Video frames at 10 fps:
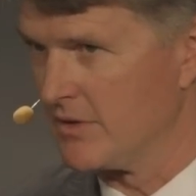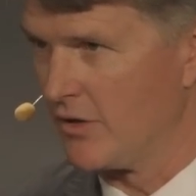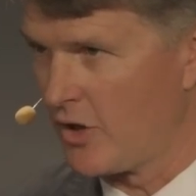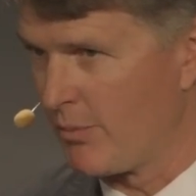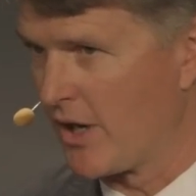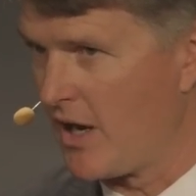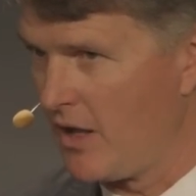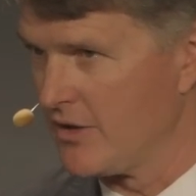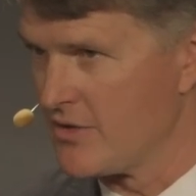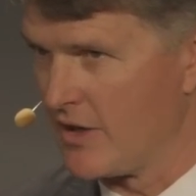you know,
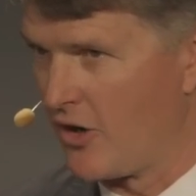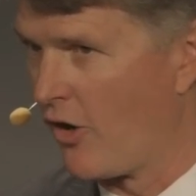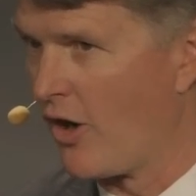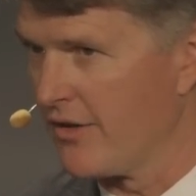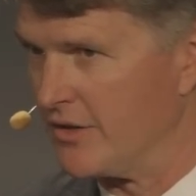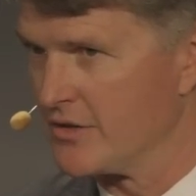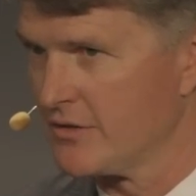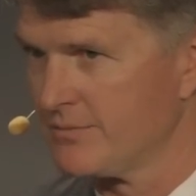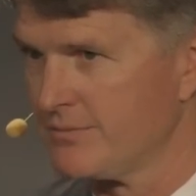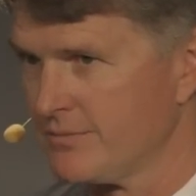HarperCollins and our authors.